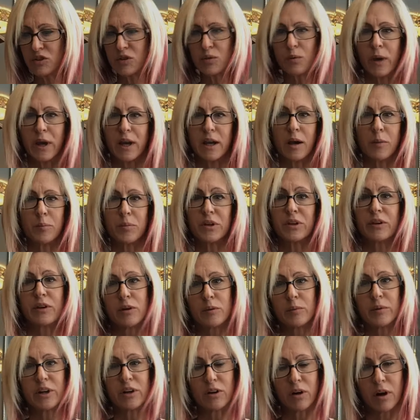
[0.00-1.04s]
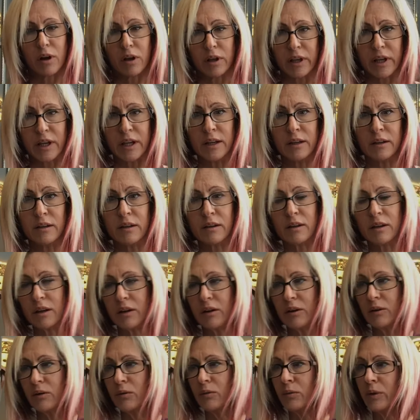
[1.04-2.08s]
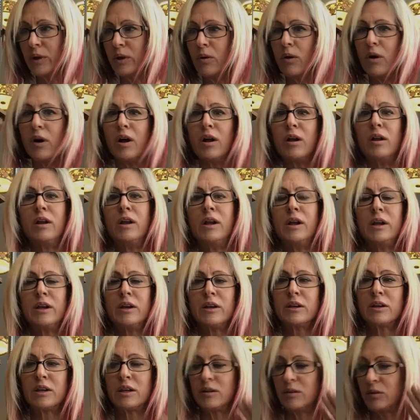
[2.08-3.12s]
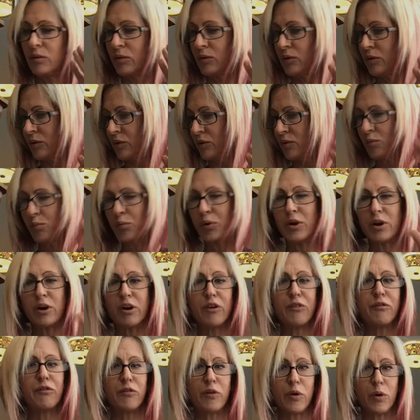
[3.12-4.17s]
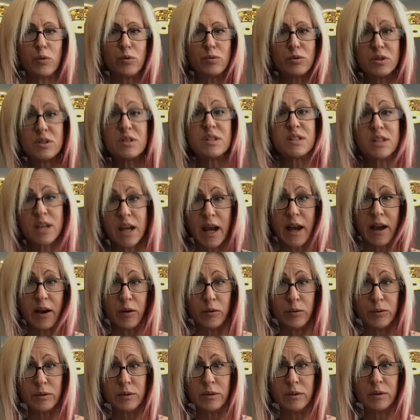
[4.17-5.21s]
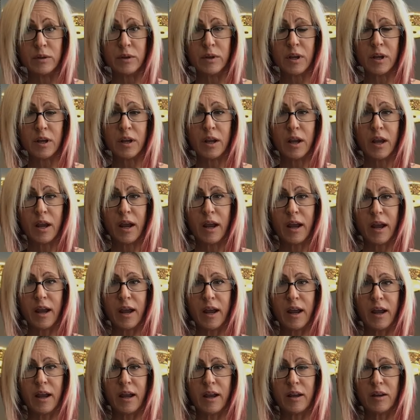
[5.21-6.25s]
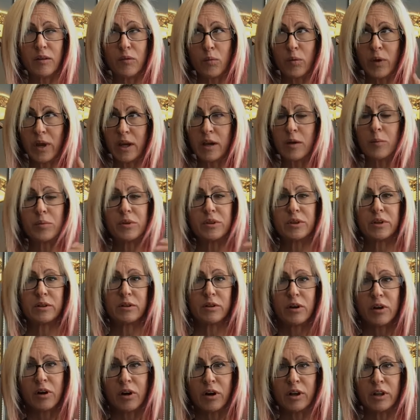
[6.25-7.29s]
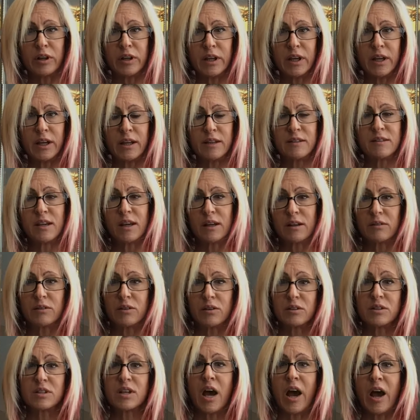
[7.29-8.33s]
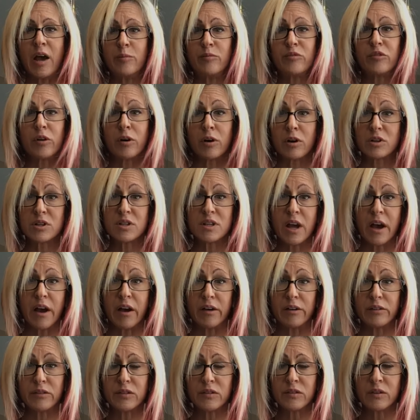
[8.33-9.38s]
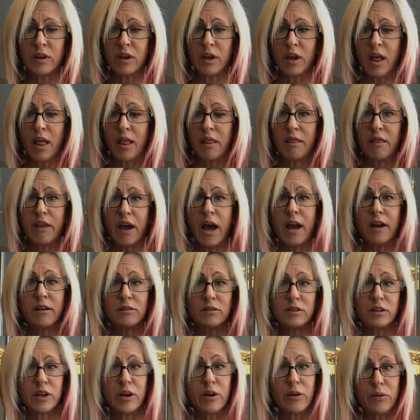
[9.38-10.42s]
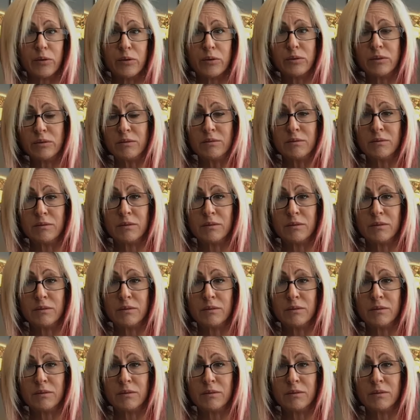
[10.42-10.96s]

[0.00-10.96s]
should wake up a little bit early. You know, we all can put our phones down and wake up a little early and take a little time for ourselves. That alone